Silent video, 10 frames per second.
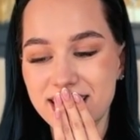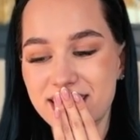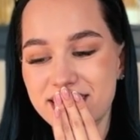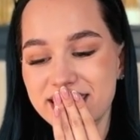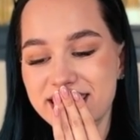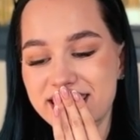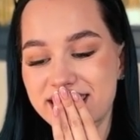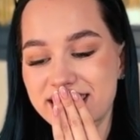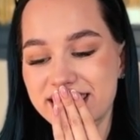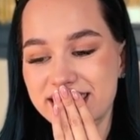Oh my
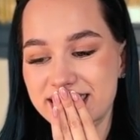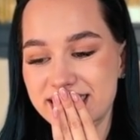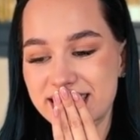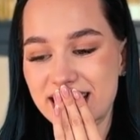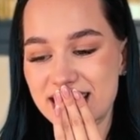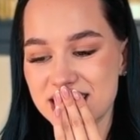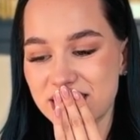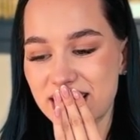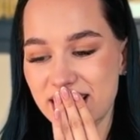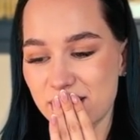God. That's
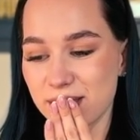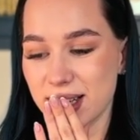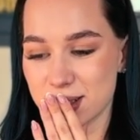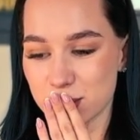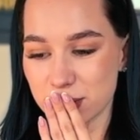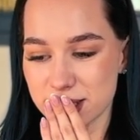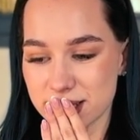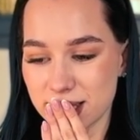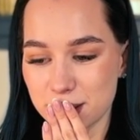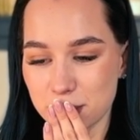why I don't like to risk
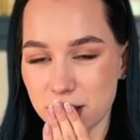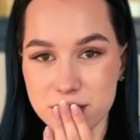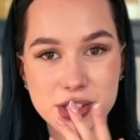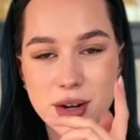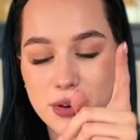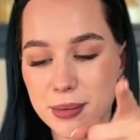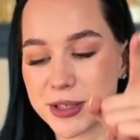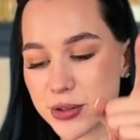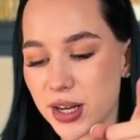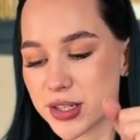that much. And I
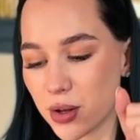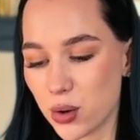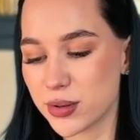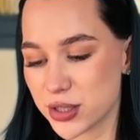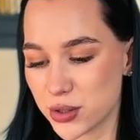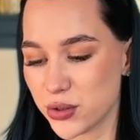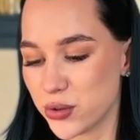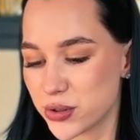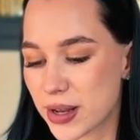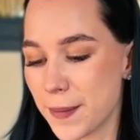recommend you guys always to
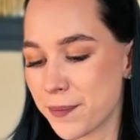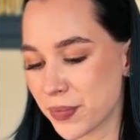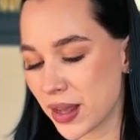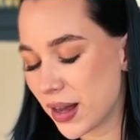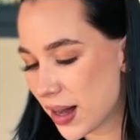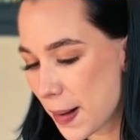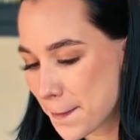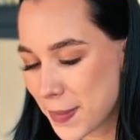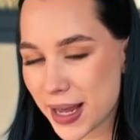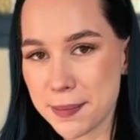use
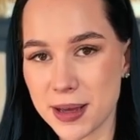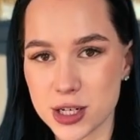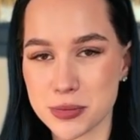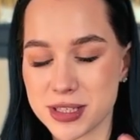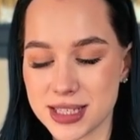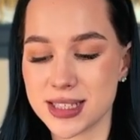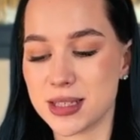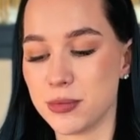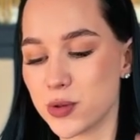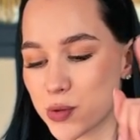money management
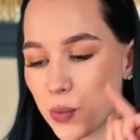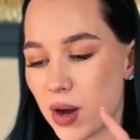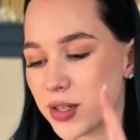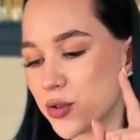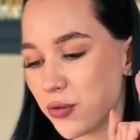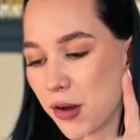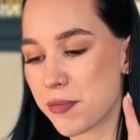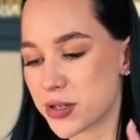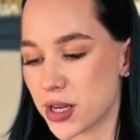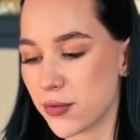system. Use 1 to
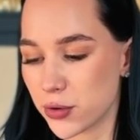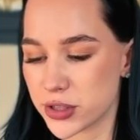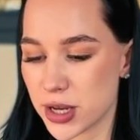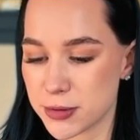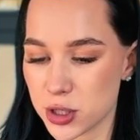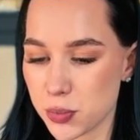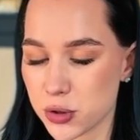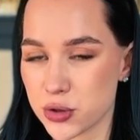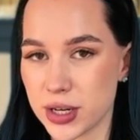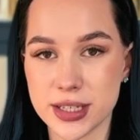5% of your deposit per
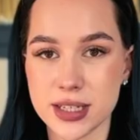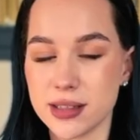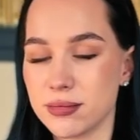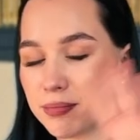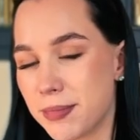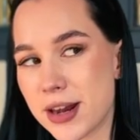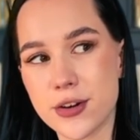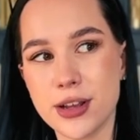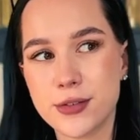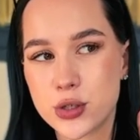trade. Better
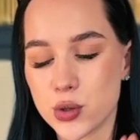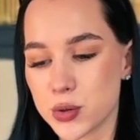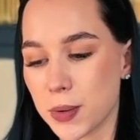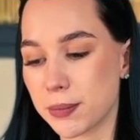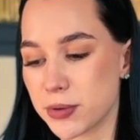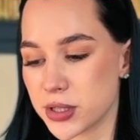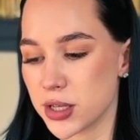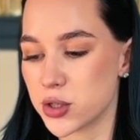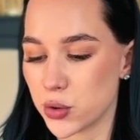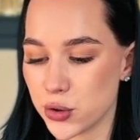even to use
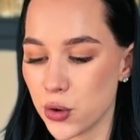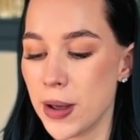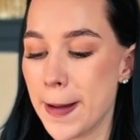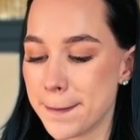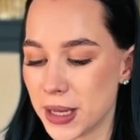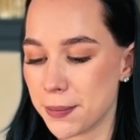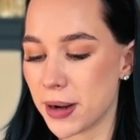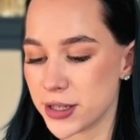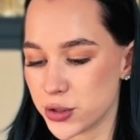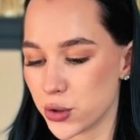1%, so you
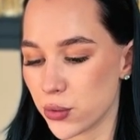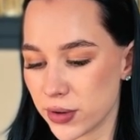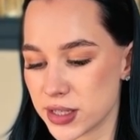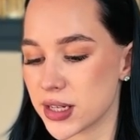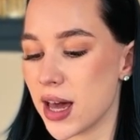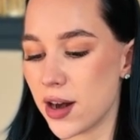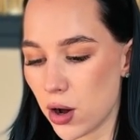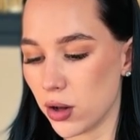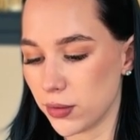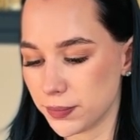minimize your risk at
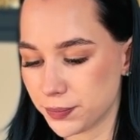all.